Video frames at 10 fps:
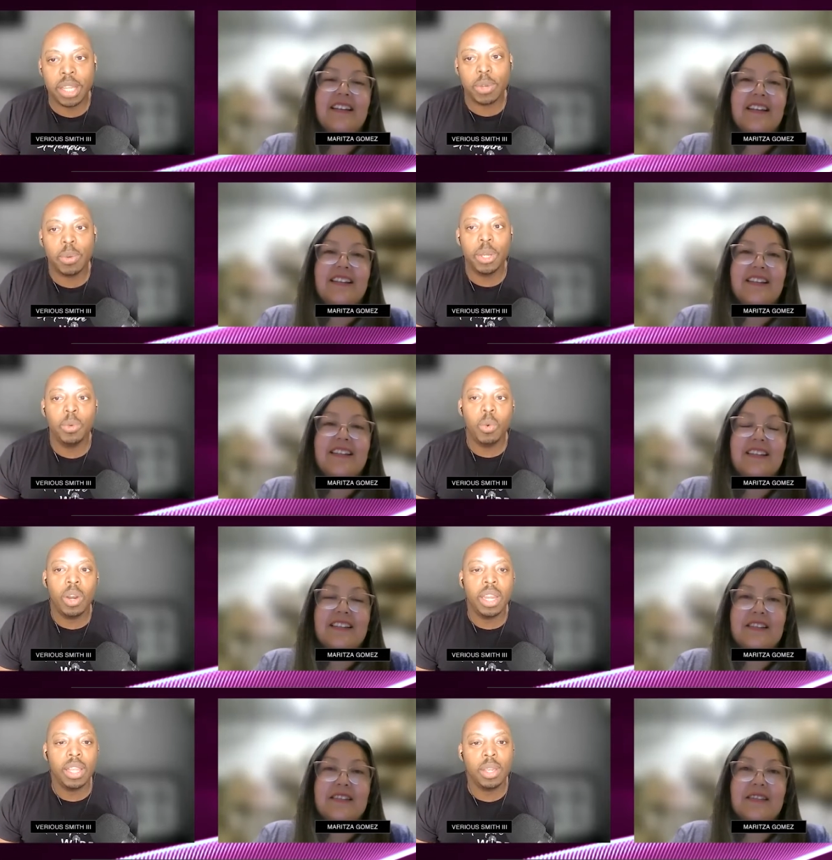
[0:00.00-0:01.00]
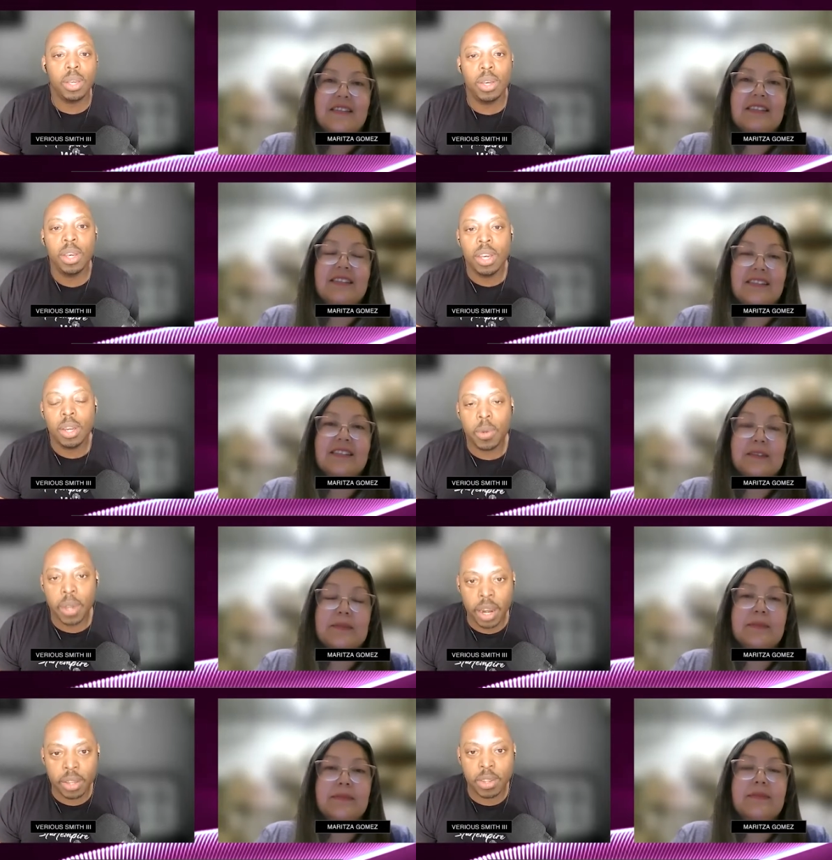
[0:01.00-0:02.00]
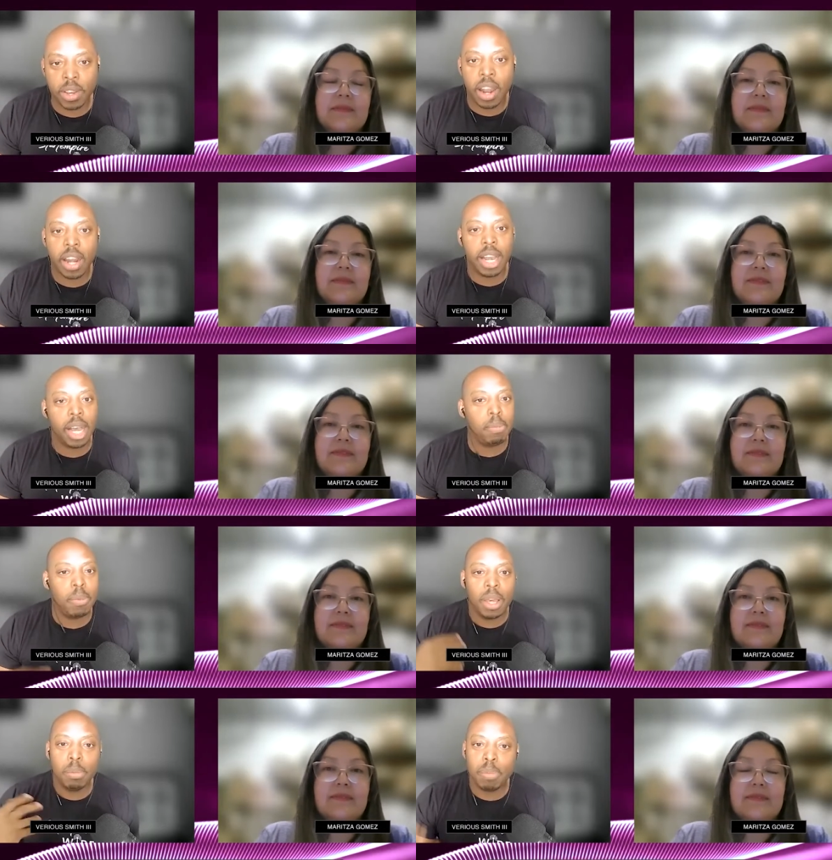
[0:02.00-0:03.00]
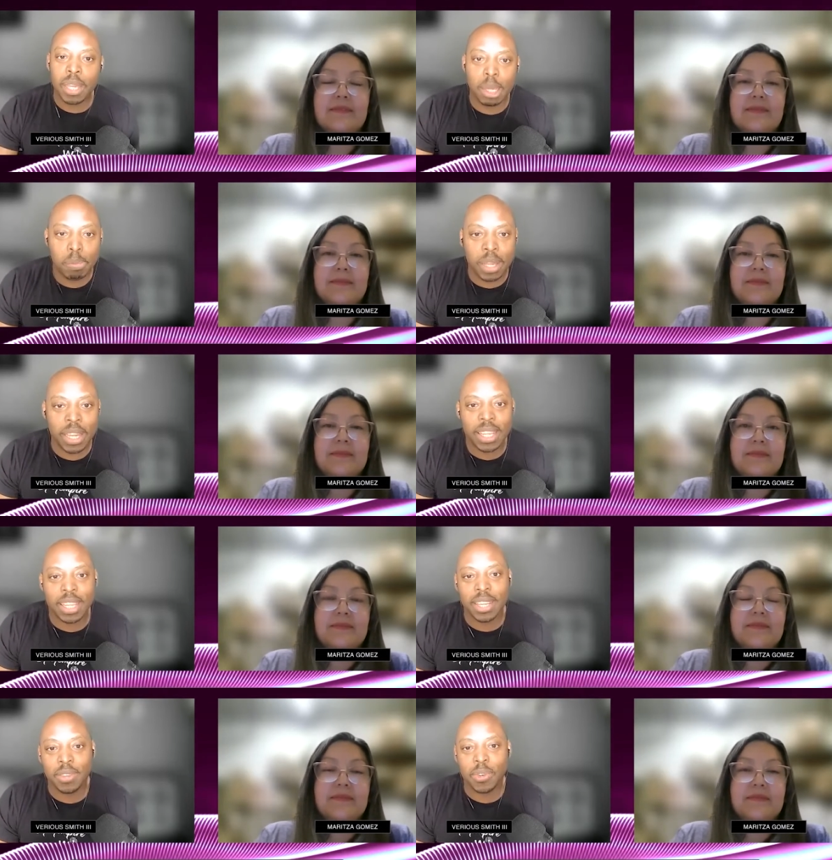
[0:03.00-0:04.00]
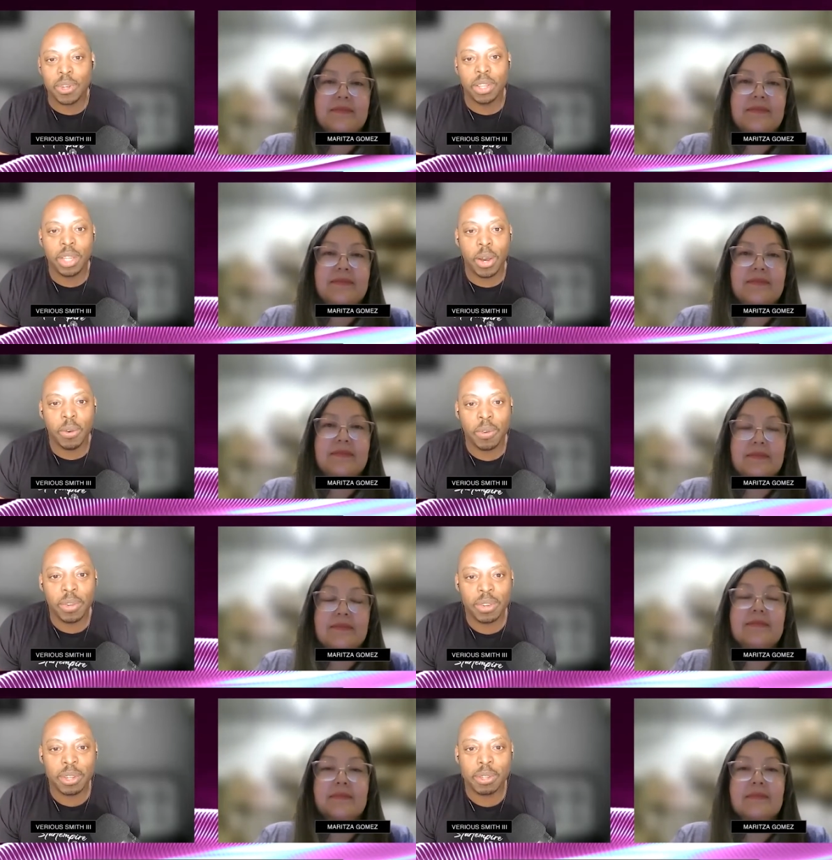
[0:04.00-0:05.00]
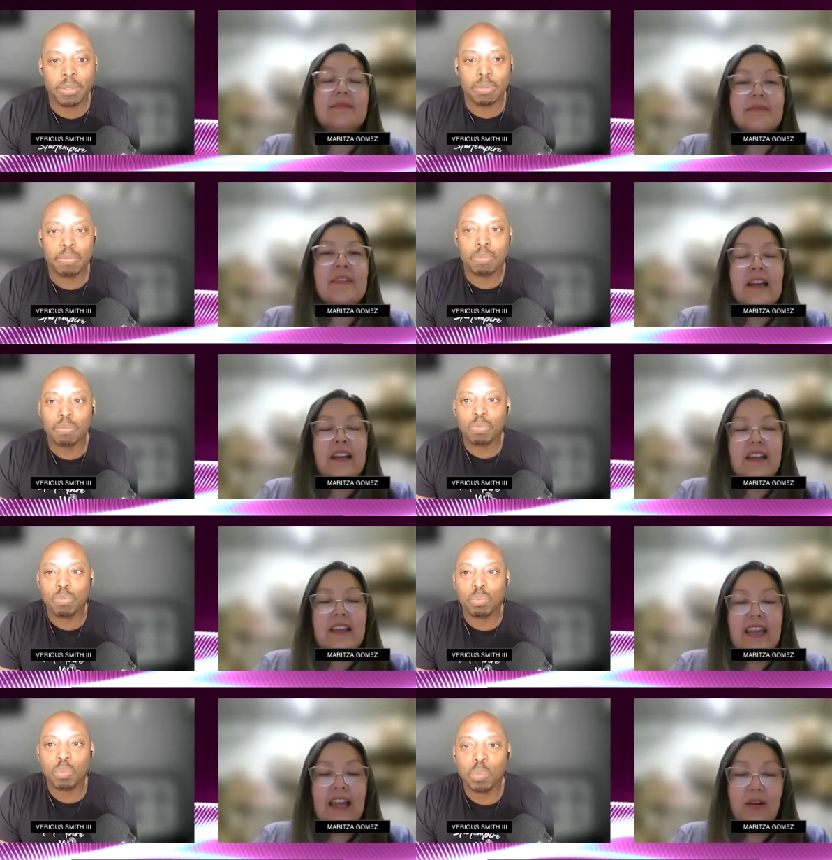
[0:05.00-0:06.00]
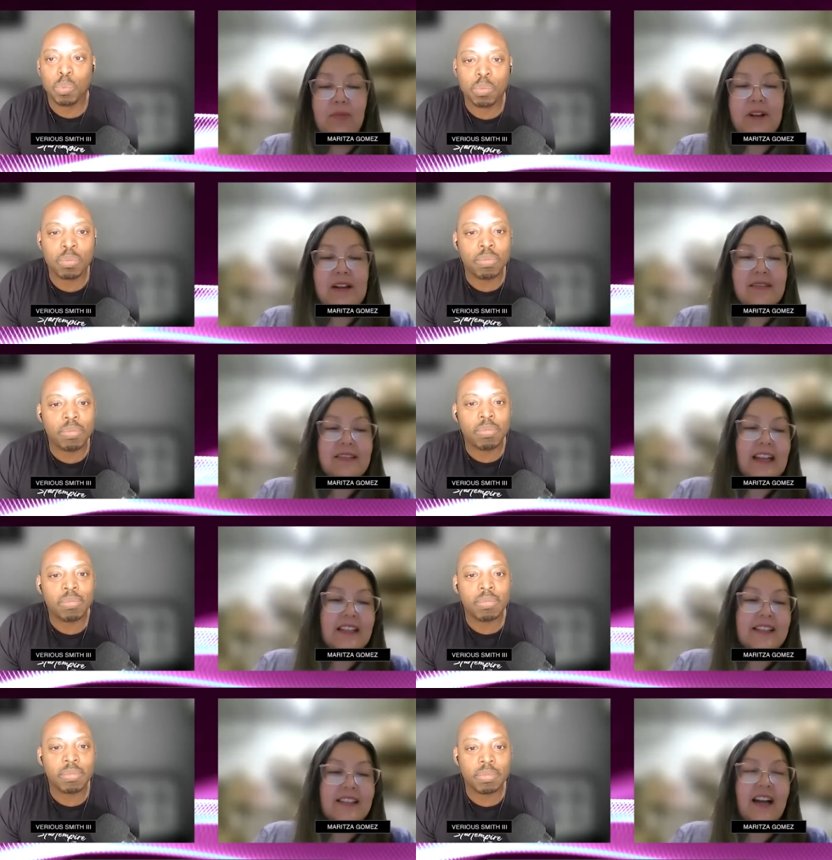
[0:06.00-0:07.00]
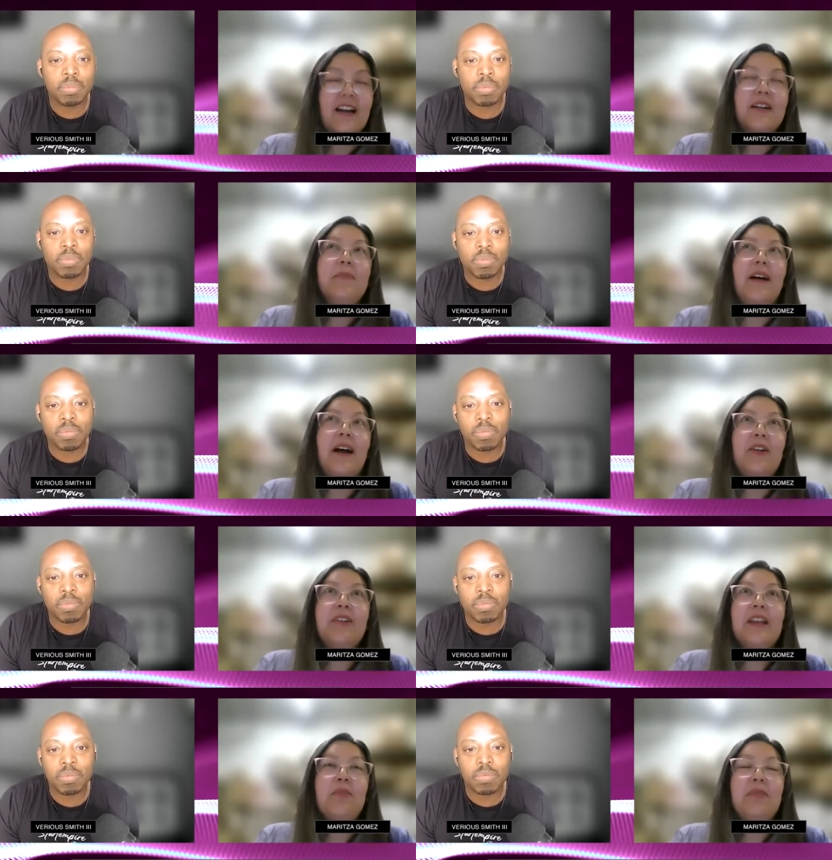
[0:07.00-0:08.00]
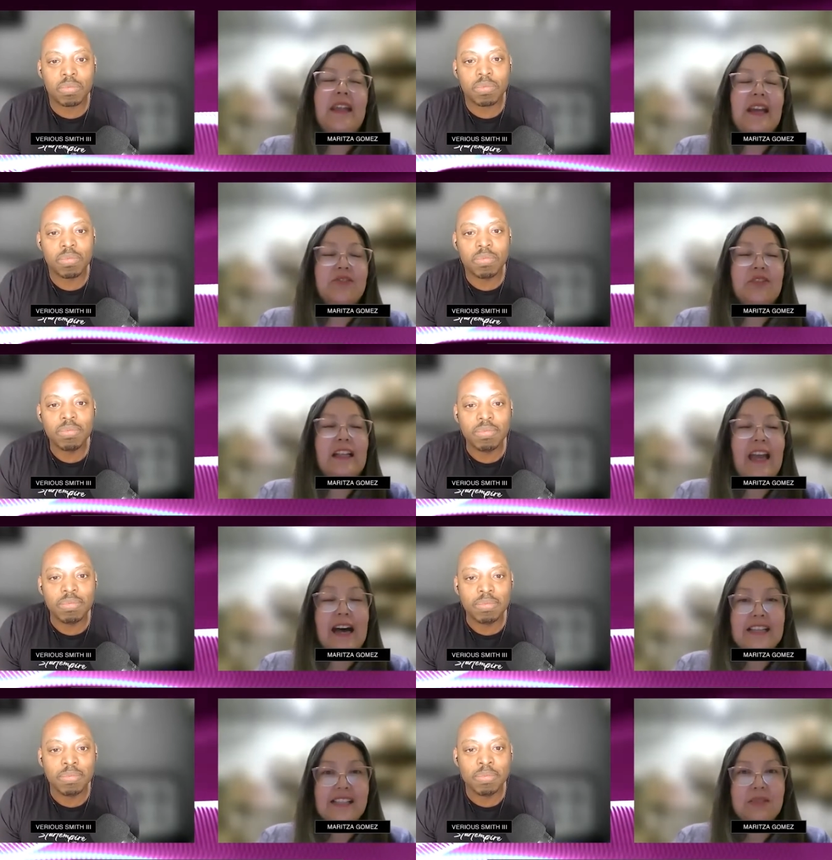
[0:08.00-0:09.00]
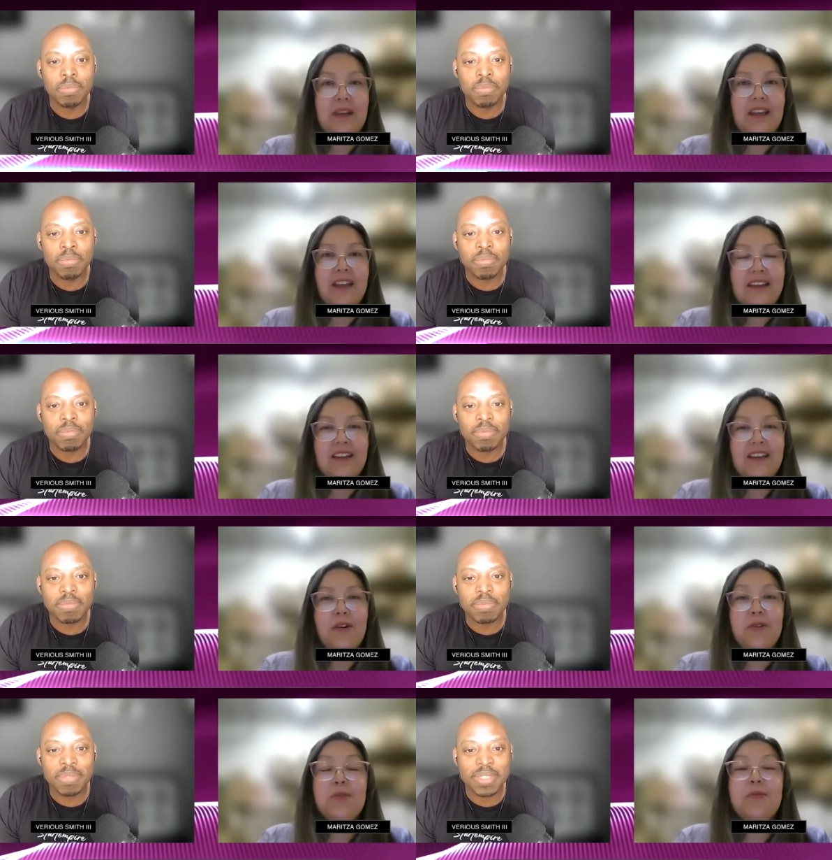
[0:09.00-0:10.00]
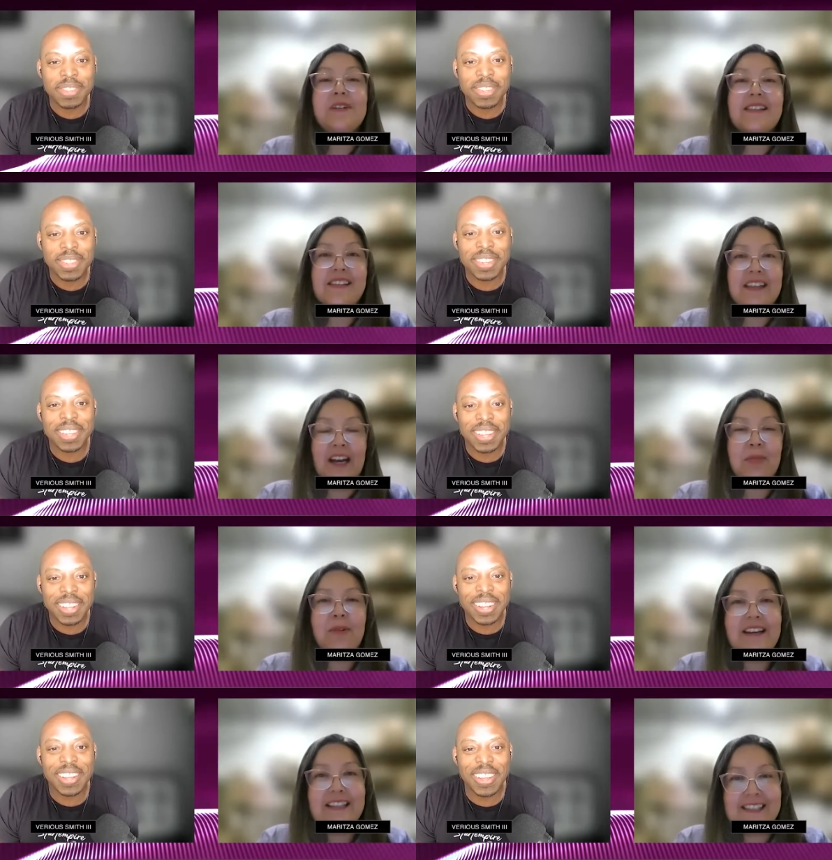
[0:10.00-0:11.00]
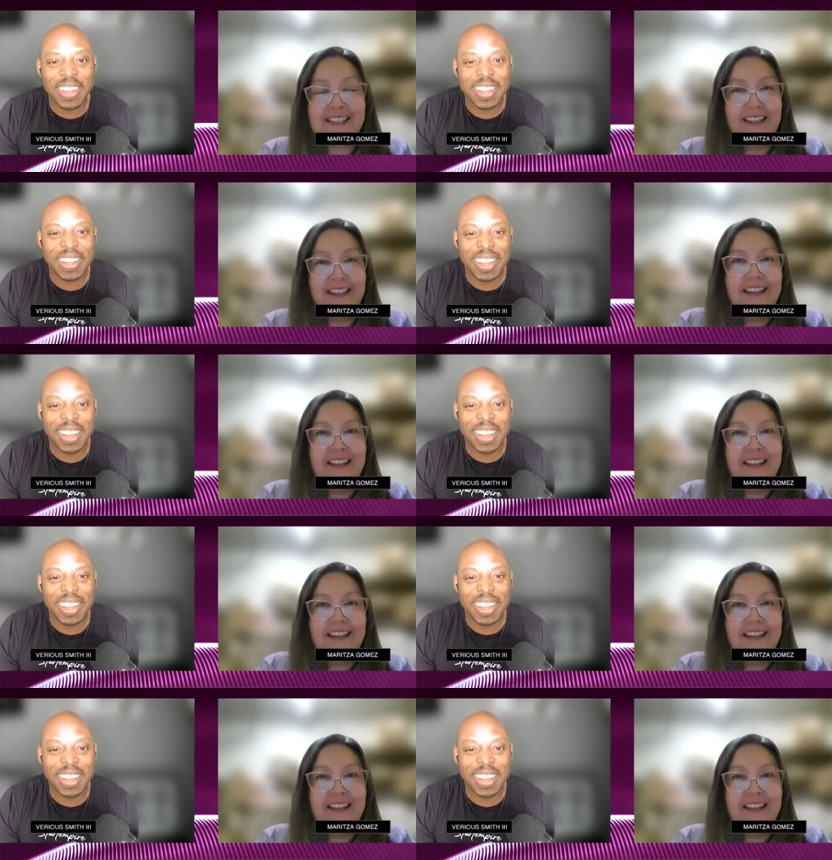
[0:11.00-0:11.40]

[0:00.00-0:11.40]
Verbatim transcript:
Speaker 1: where you wanted to create a startup, be in business for yourself?
Speaker 2: Yeah, well, that's, um, I don't think nobody has really asked me, you know, who was young Maritza?